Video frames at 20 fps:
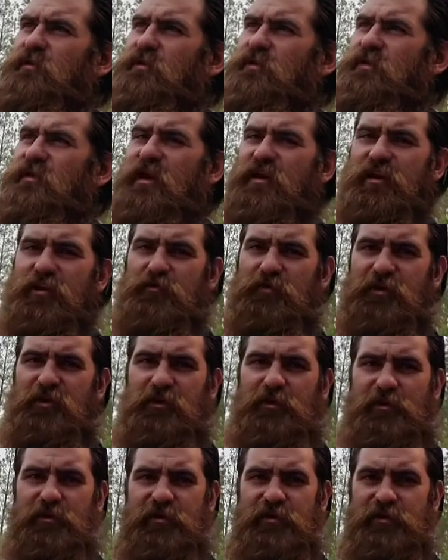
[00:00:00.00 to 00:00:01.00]
getting me
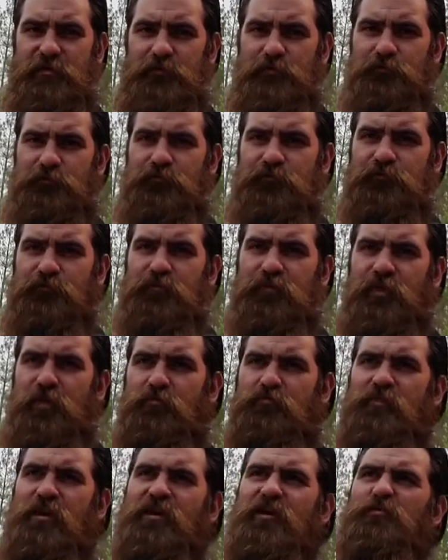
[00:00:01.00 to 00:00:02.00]
clean,
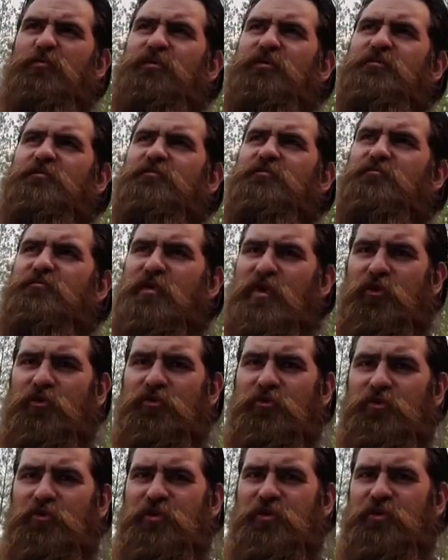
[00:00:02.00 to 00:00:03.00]
making me smell
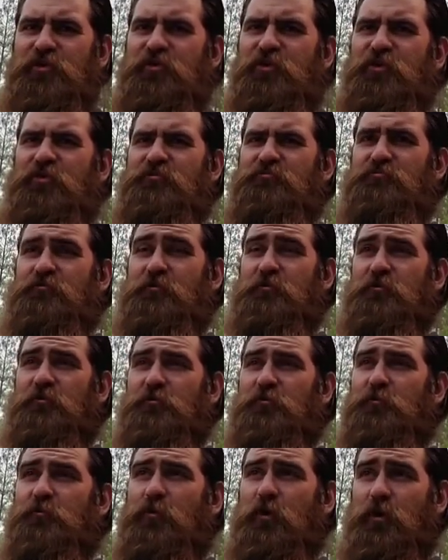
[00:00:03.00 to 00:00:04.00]
good
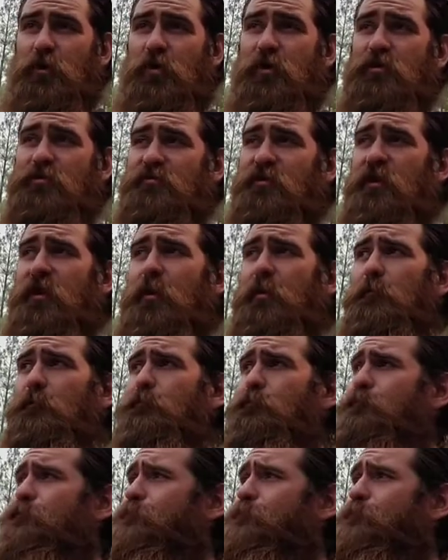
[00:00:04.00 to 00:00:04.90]
for a long time,